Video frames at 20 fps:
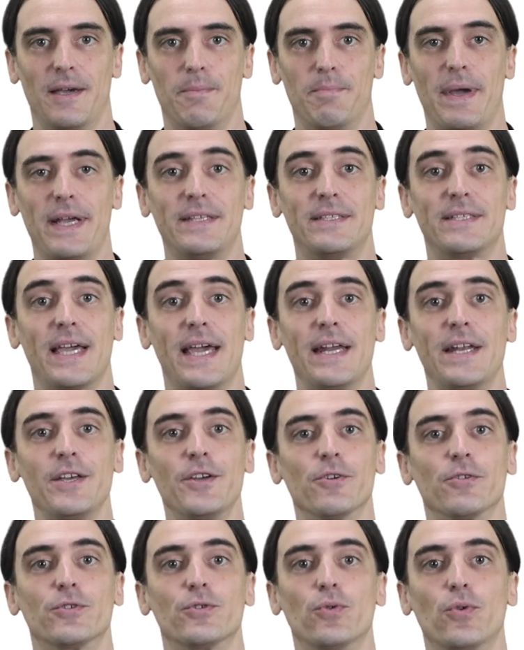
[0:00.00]
Maintaining
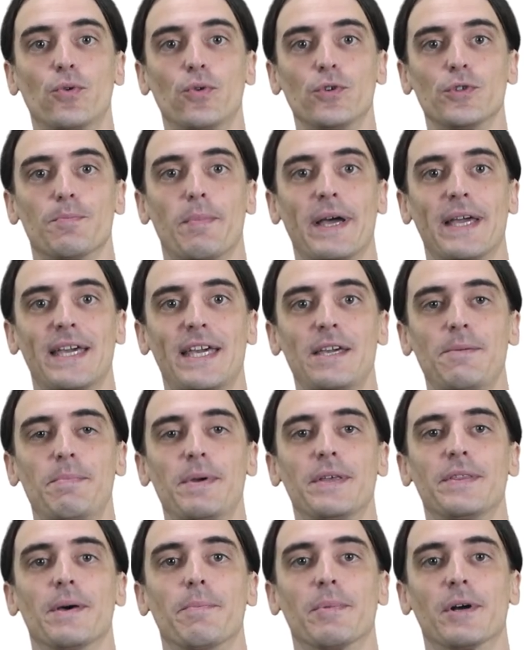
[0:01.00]
your tools by
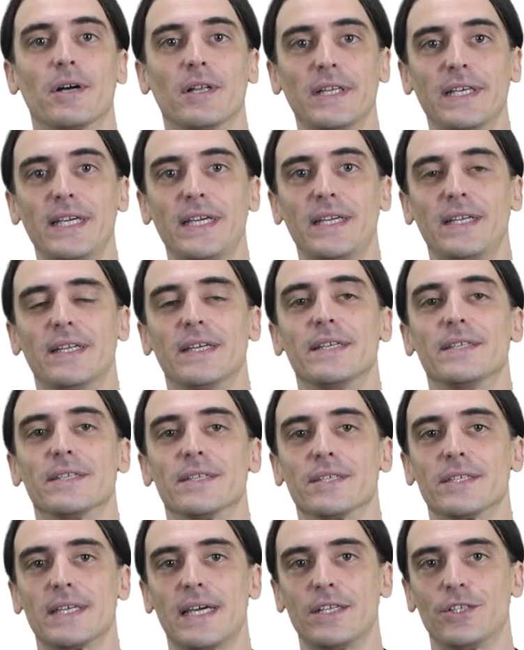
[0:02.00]
keeping them clean is
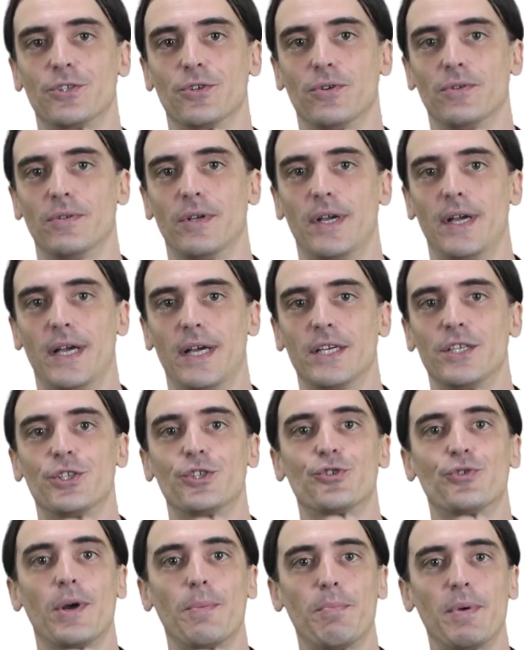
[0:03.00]
essential.
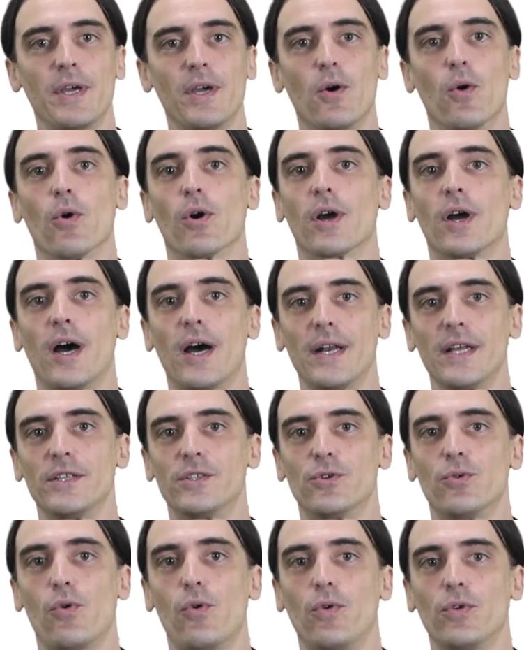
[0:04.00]
Stripping or cutting
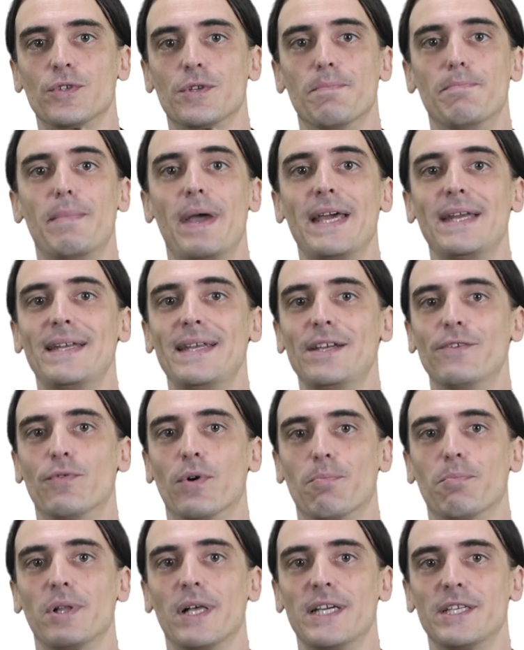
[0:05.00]
tools may need
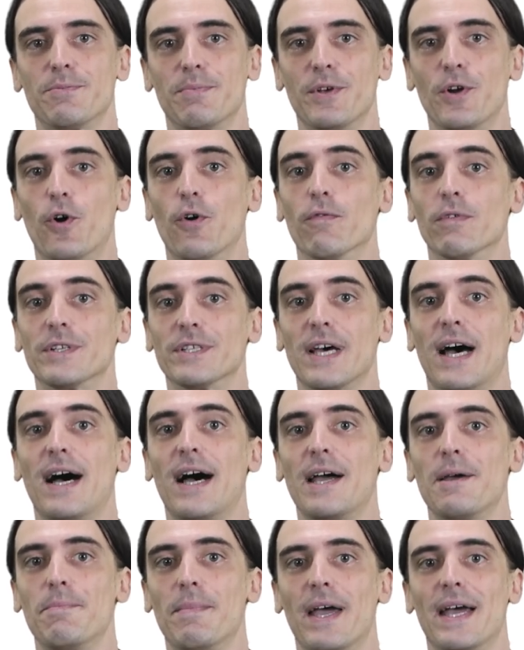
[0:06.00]
replacement over
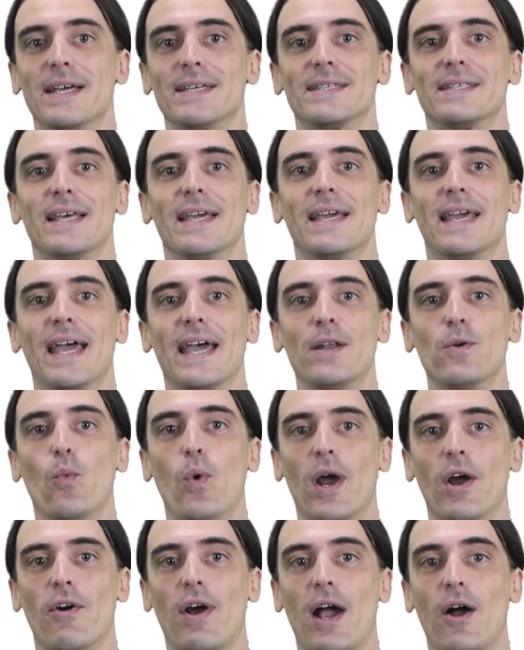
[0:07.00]
time, as they can
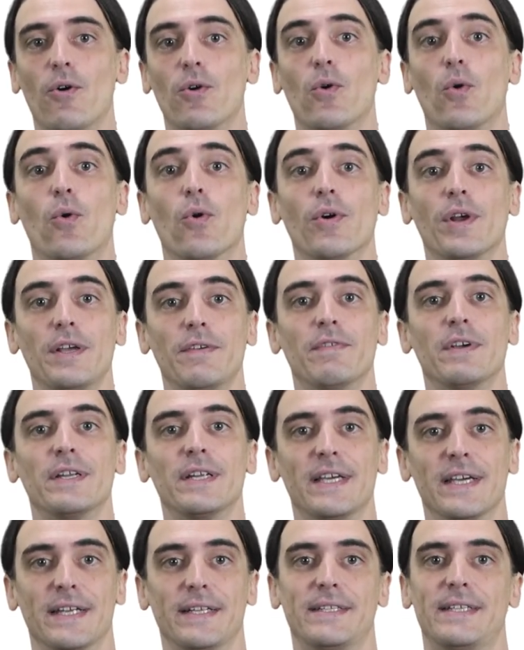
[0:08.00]
wear out or even
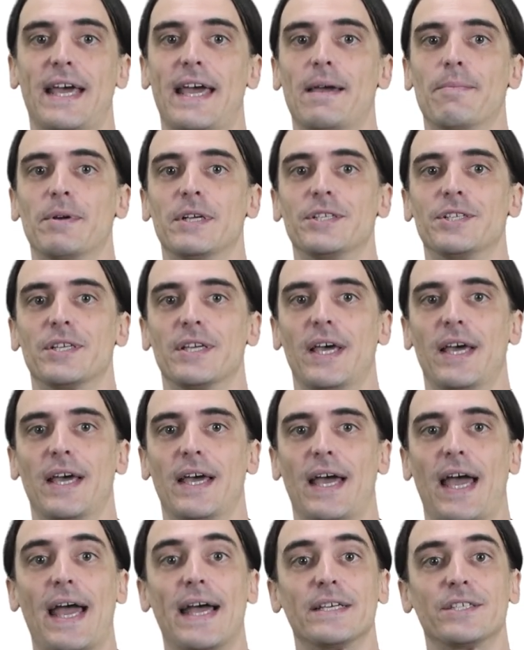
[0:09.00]
get damaged.
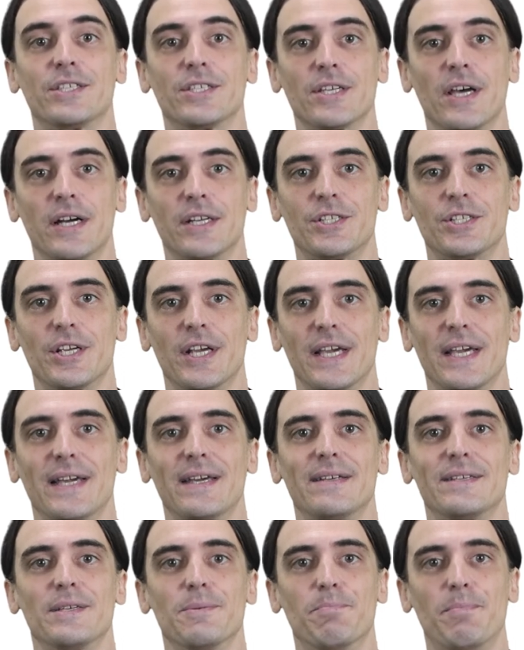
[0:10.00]
As such,
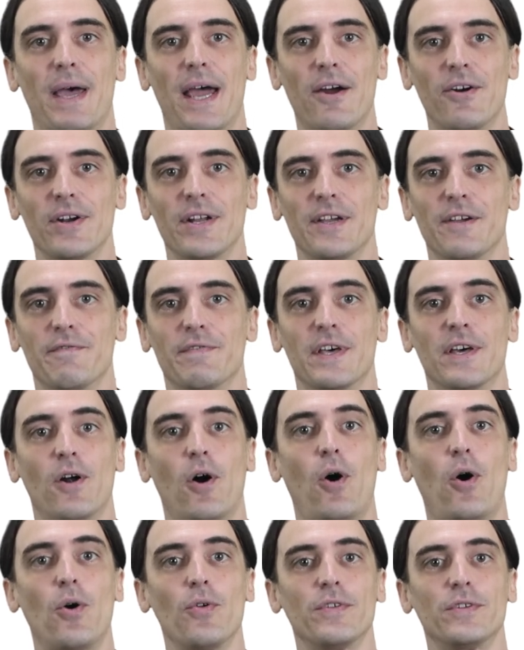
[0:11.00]
it is imperative that
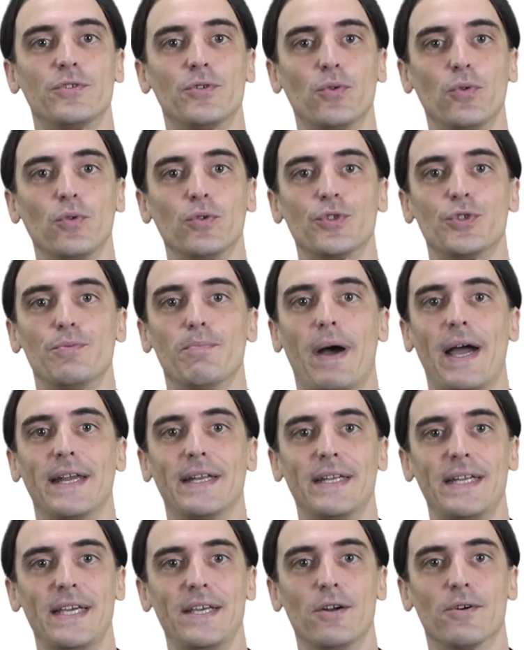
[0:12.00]
all the tools you
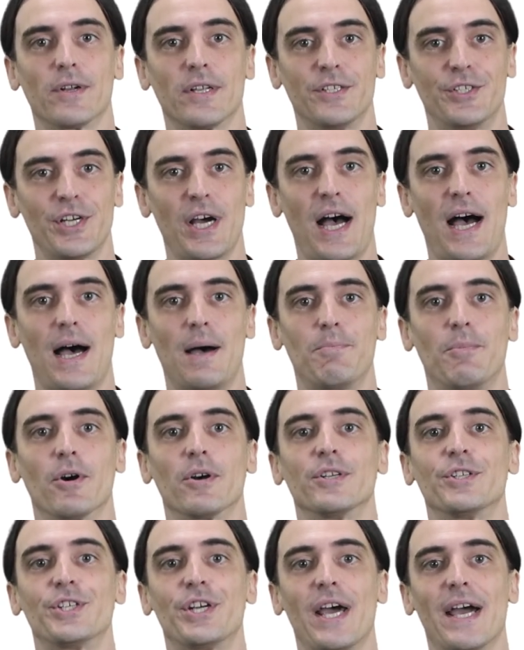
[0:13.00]
might need on a job
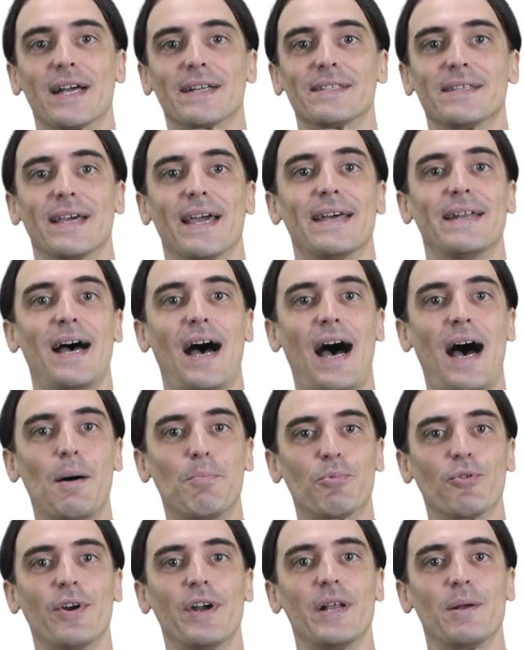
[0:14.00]
are checked and
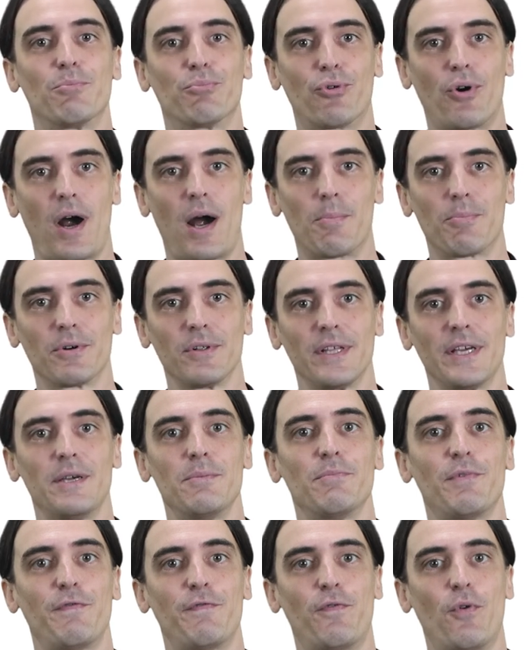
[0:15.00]
operating properly
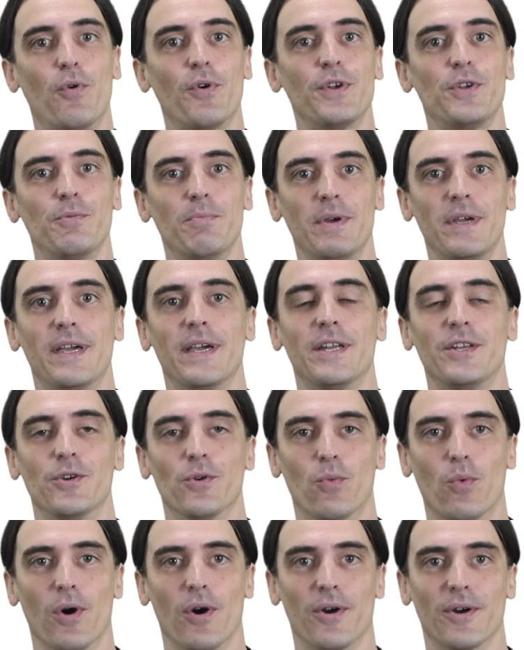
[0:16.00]
before you begin
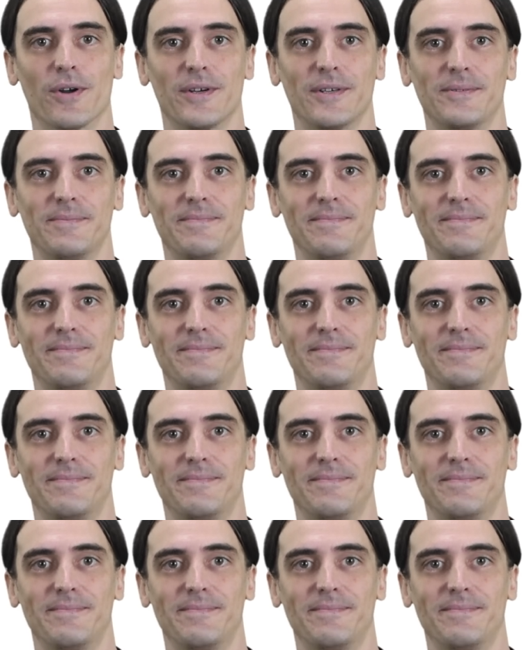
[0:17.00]
your work.